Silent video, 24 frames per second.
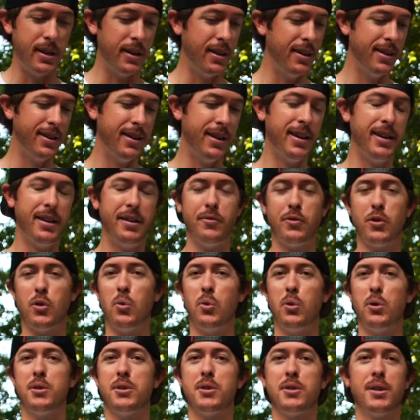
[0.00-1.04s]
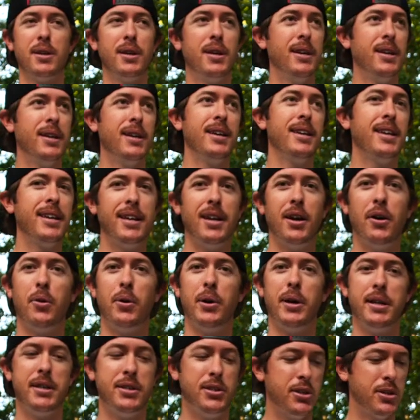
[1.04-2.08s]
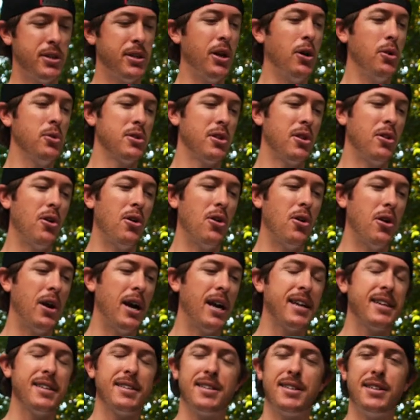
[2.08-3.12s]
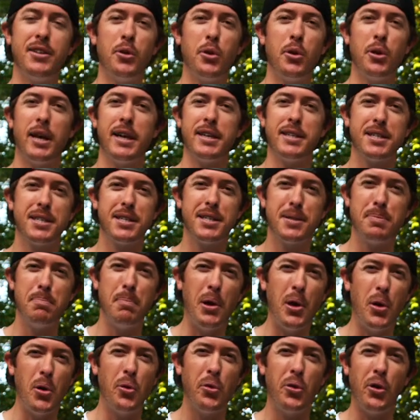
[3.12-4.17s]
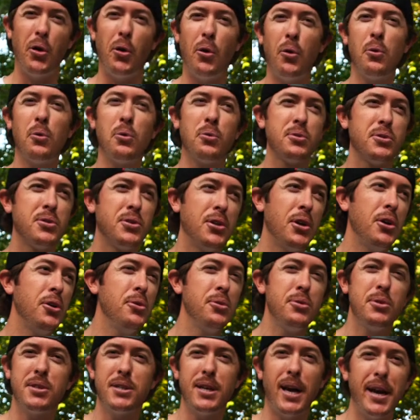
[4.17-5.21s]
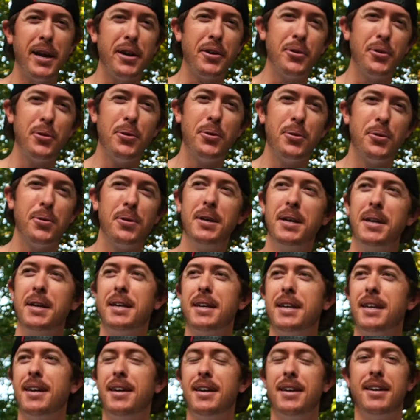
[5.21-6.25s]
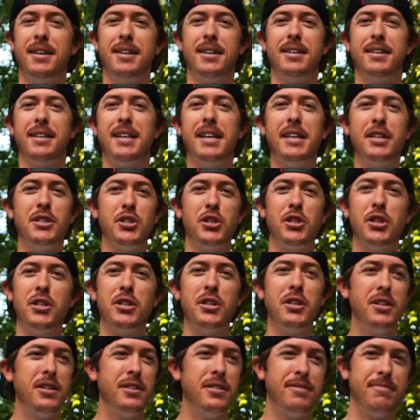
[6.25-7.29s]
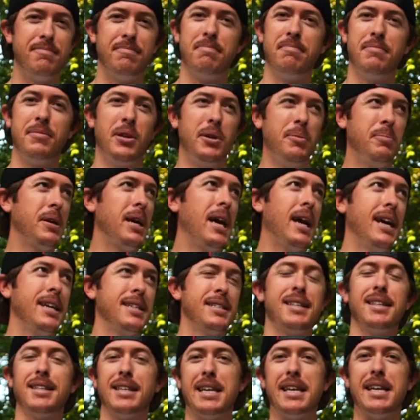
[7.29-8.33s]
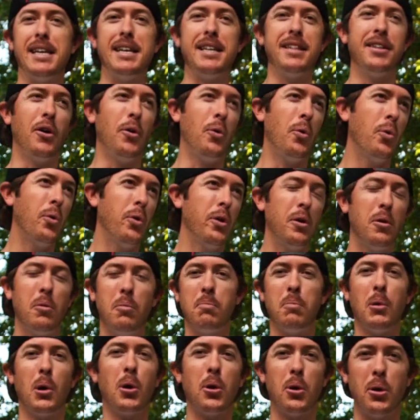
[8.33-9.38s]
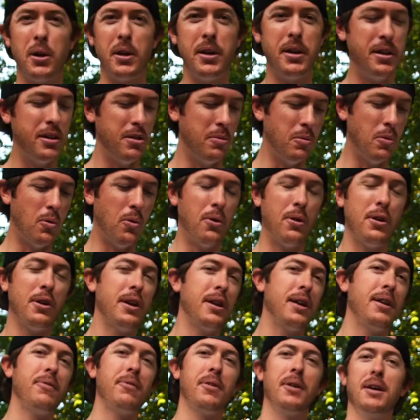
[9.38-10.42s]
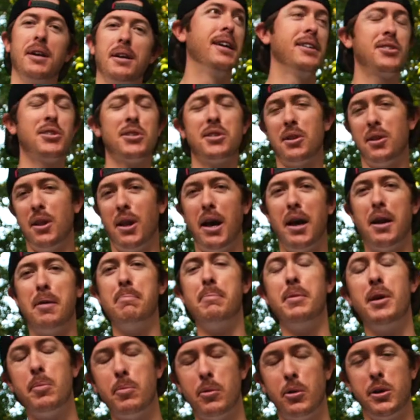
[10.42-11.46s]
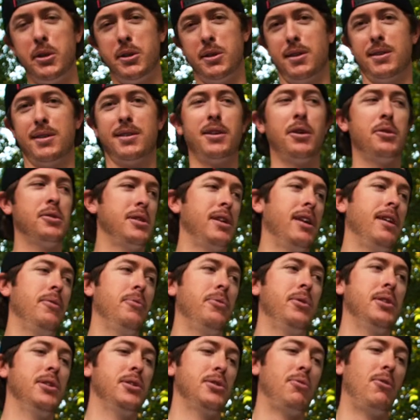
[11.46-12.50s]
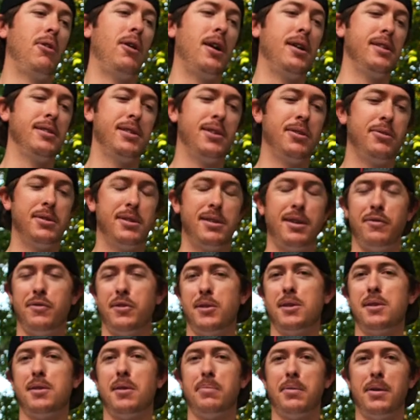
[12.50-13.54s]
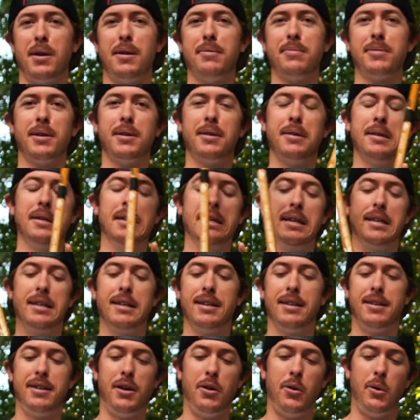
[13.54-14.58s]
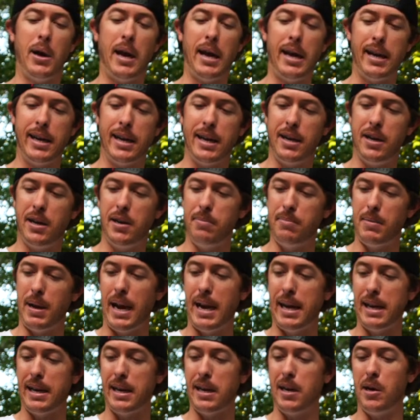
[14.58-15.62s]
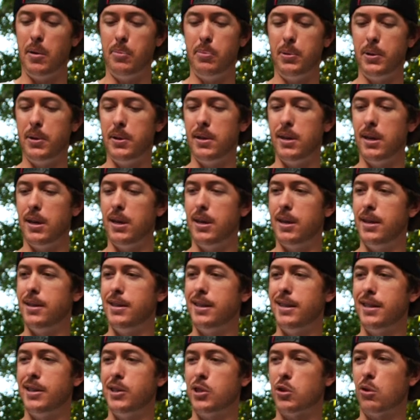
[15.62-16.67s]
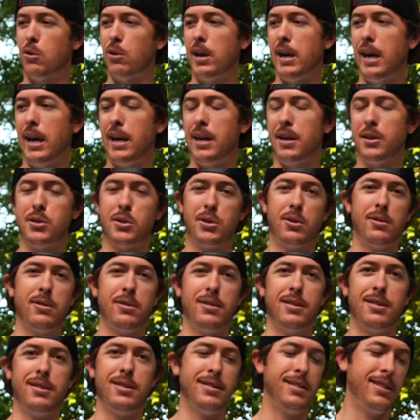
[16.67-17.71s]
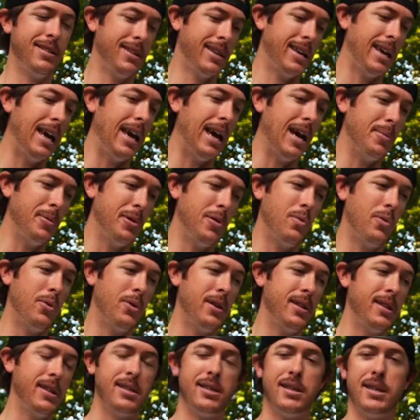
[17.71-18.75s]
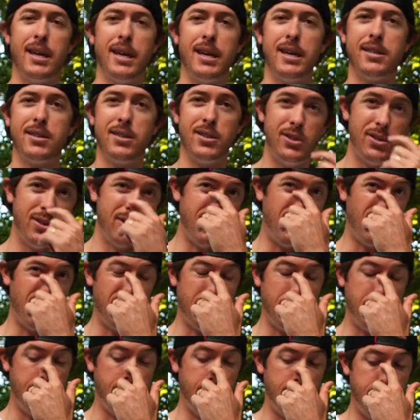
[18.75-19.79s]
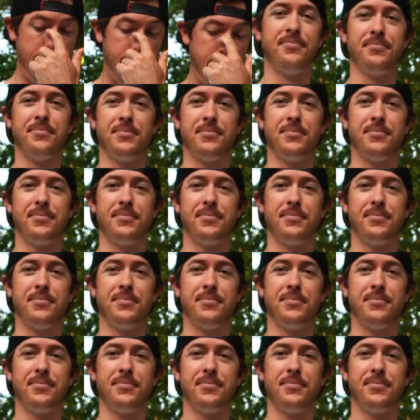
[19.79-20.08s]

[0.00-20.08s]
And, it, and of course, you know, it just goes along. I can still like smell the old two cycle uh, engine, the gasoline, the oil burning in the morning. Just a lot of memories associated with this rod. So it's definitely something I'm gonna, you know, hanging up, hanging up in the in the tree house or the the cabin one of these days and just talk about it.